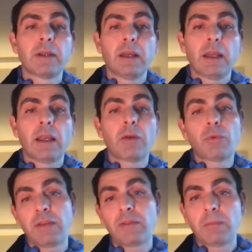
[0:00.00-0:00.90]
And
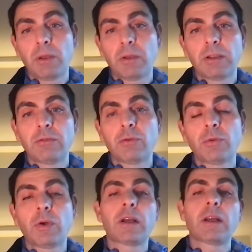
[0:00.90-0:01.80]
we have the ability to
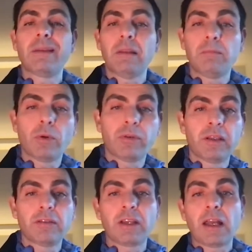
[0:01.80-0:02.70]
query both
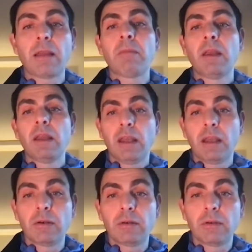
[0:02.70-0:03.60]
in time
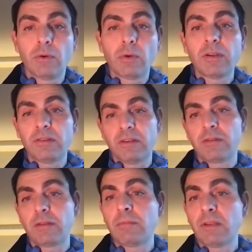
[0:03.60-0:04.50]
and all the
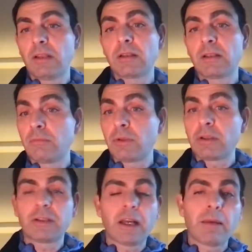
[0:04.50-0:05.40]
systems, either in
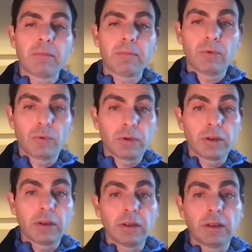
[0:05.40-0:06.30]
real time
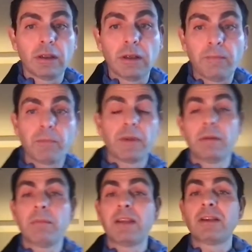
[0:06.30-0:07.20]
or in
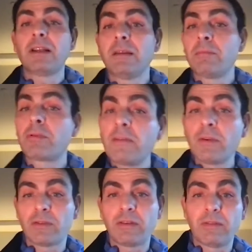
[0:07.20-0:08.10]
basically the
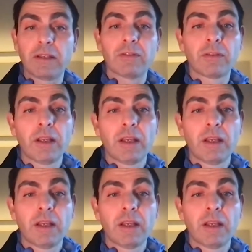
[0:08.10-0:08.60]
previous events